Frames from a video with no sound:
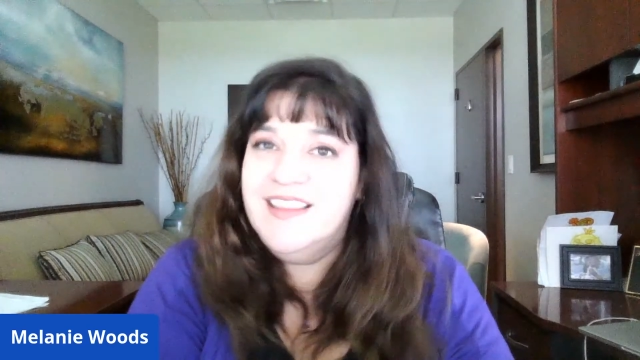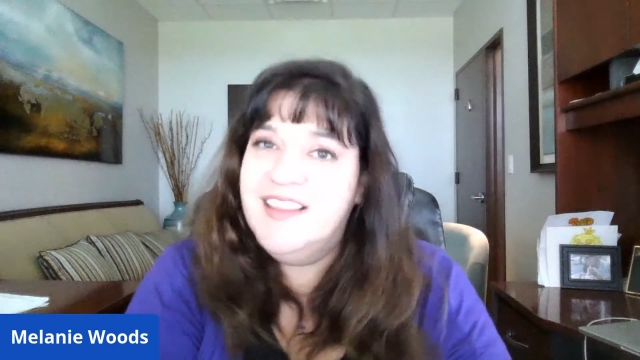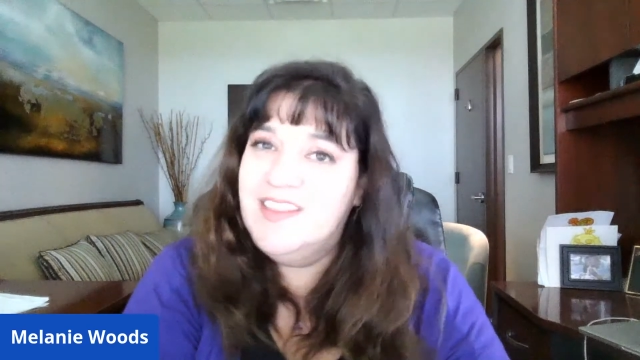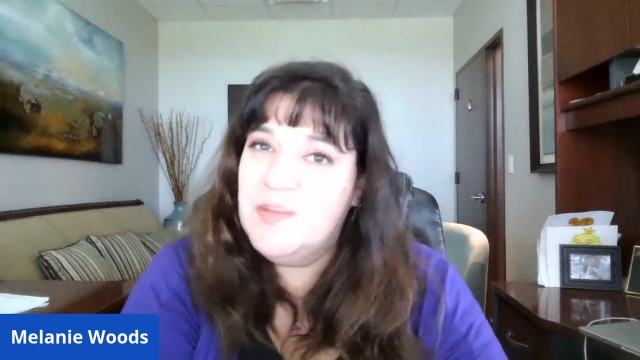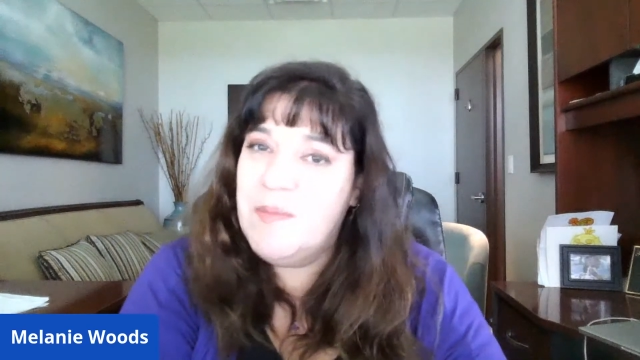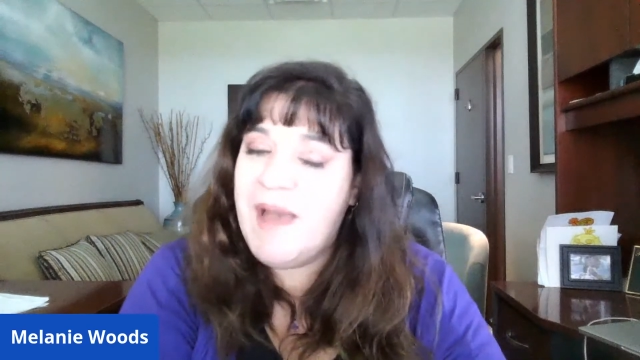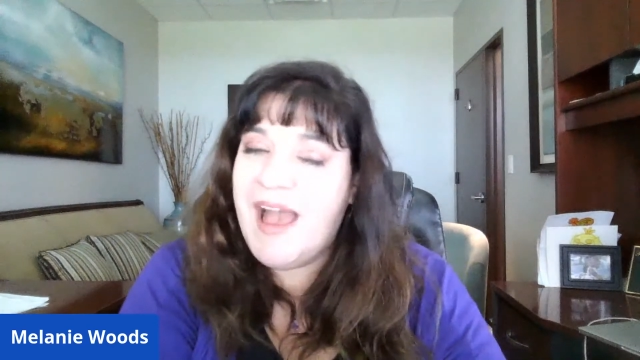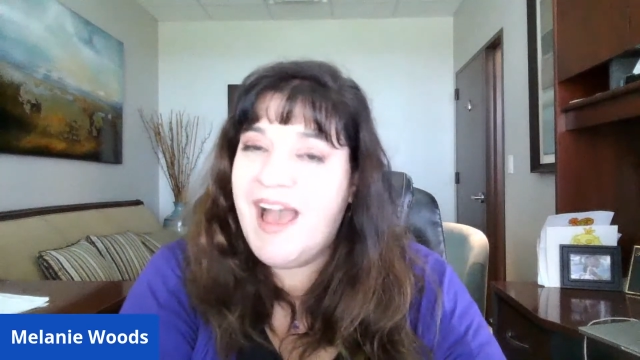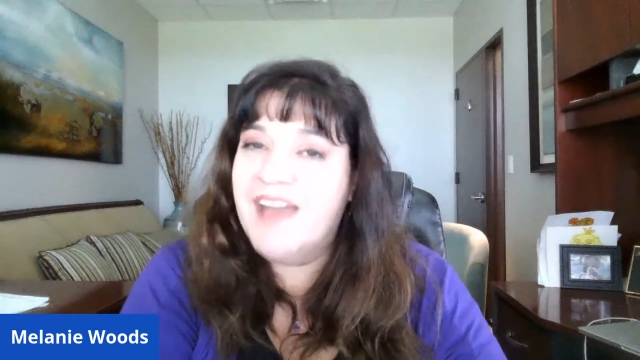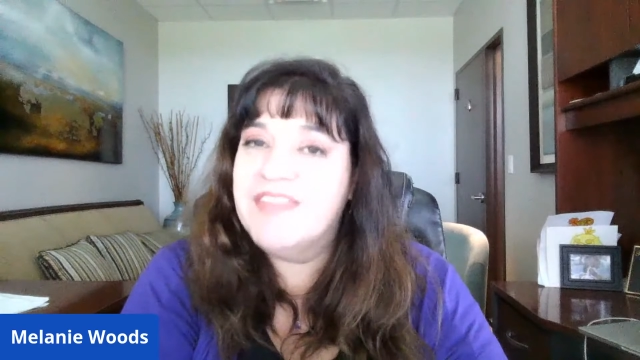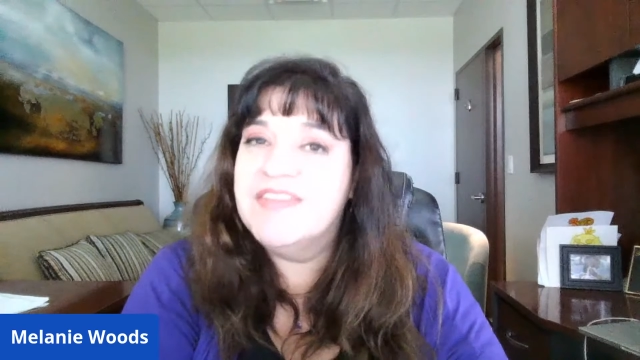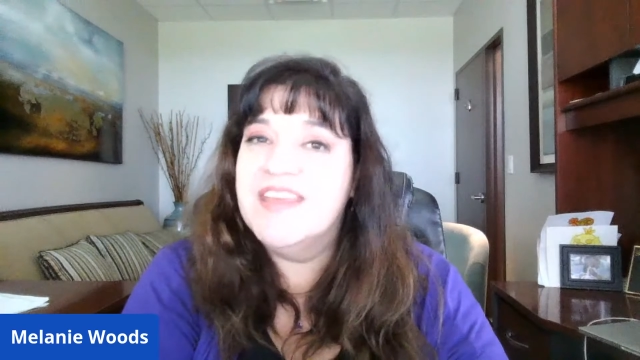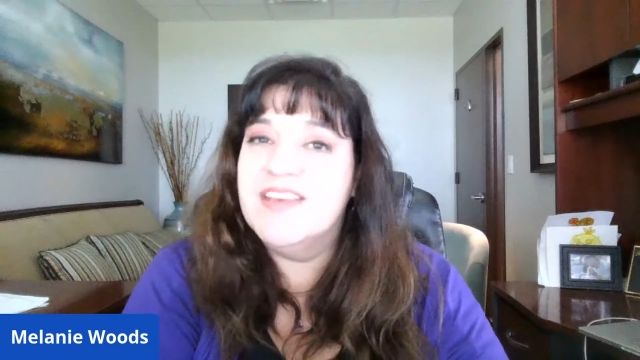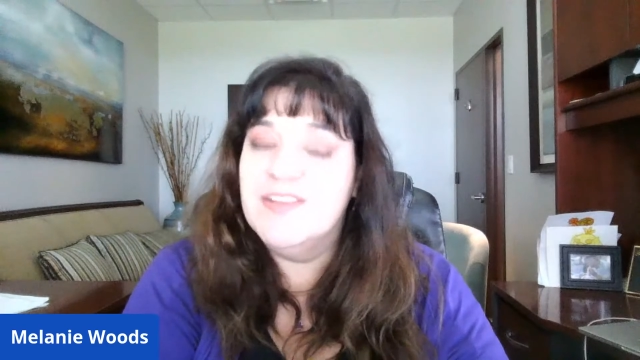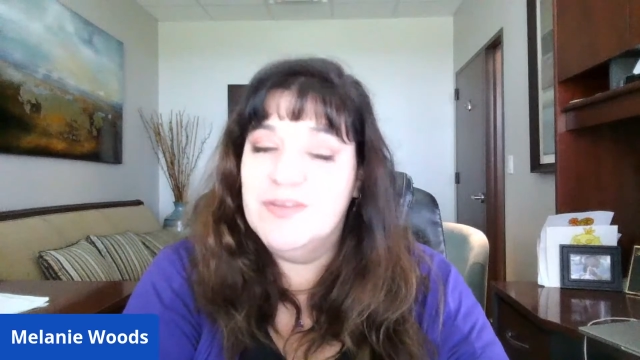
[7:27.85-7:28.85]
than the path
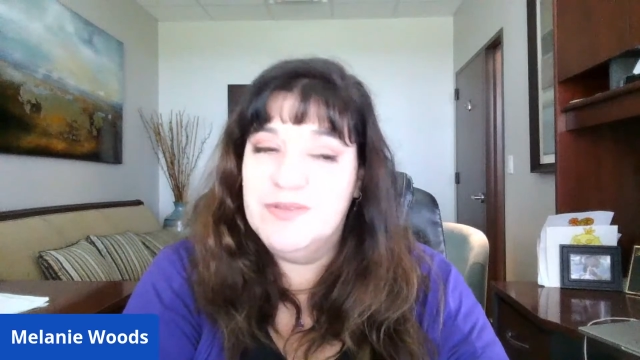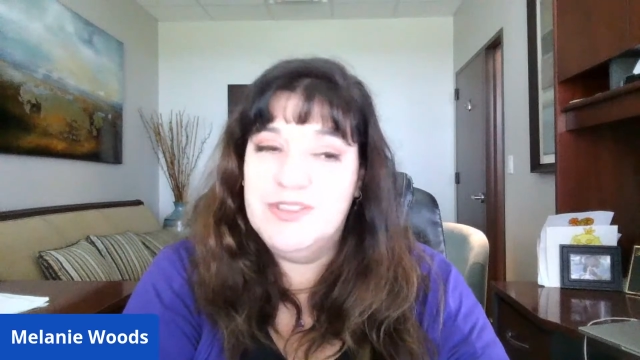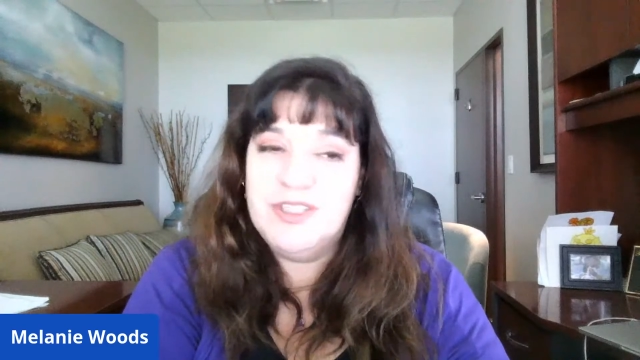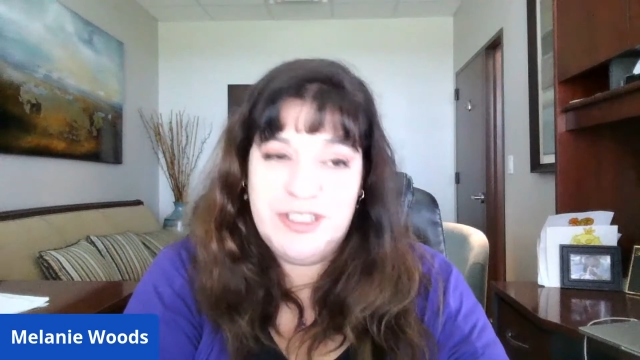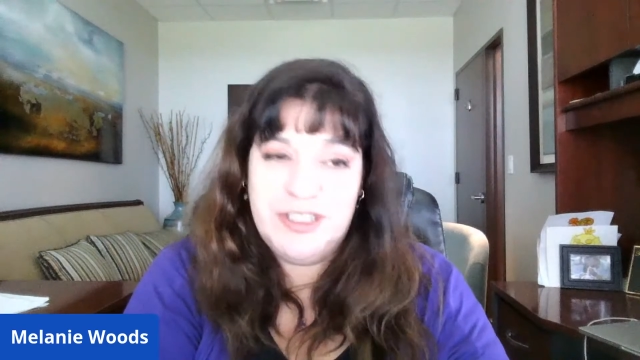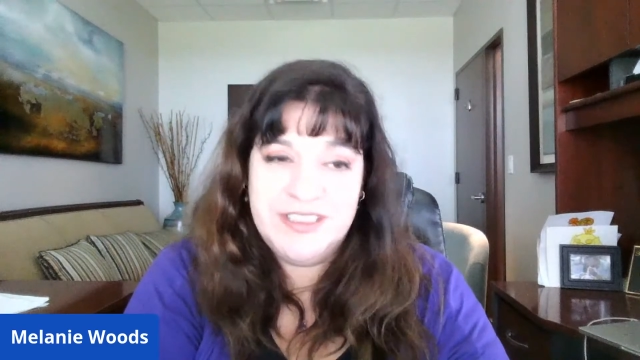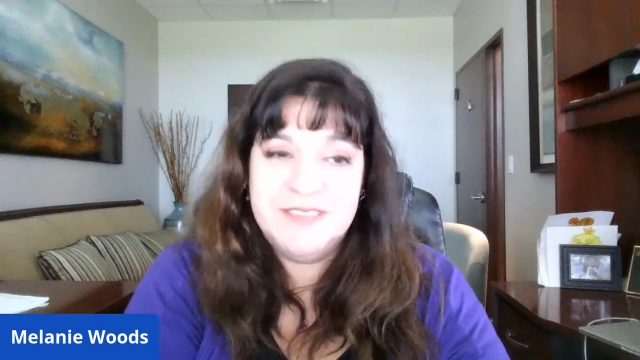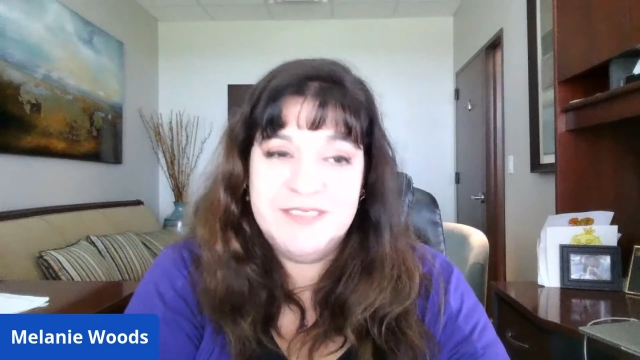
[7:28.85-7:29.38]
that you took.